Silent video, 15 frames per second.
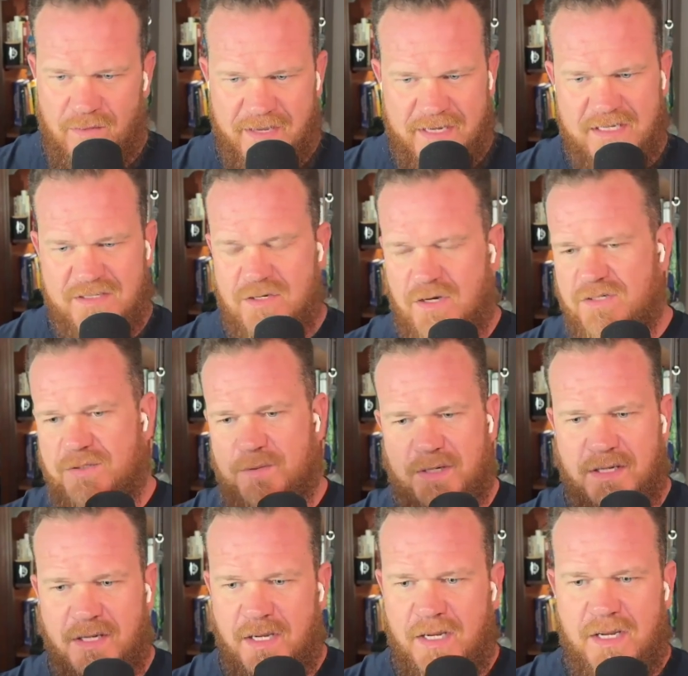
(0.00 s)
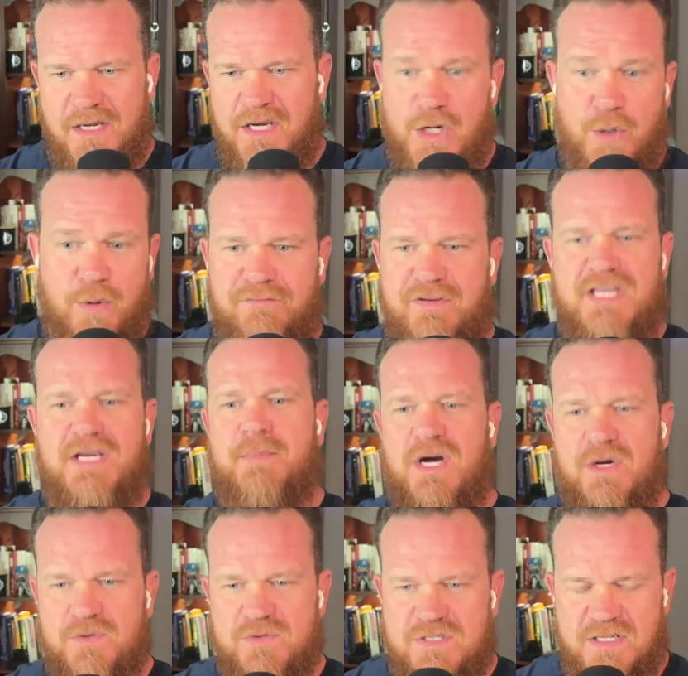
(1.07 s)
They can talk to a VM
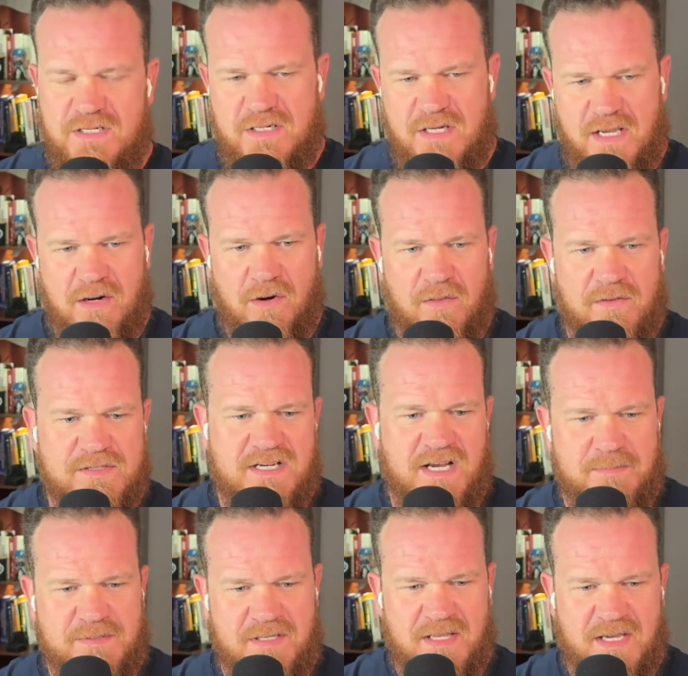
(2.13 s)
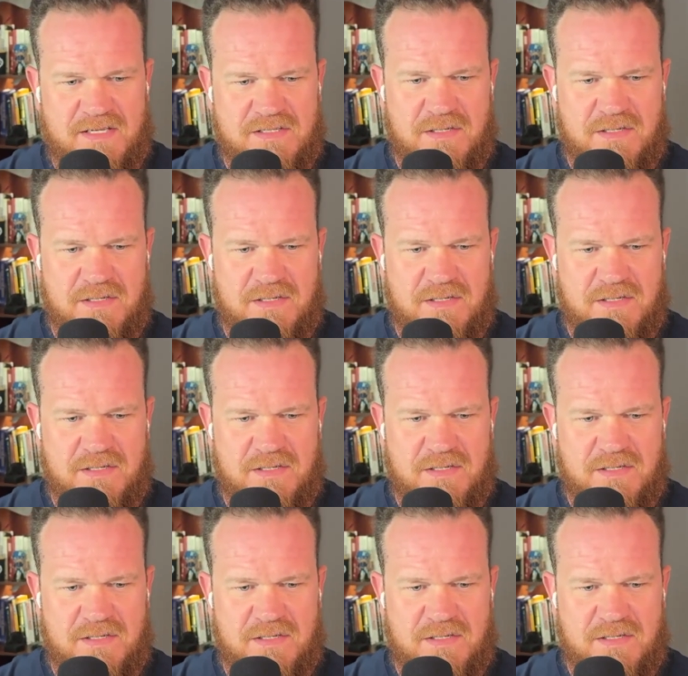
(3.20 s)
host and all those types of things.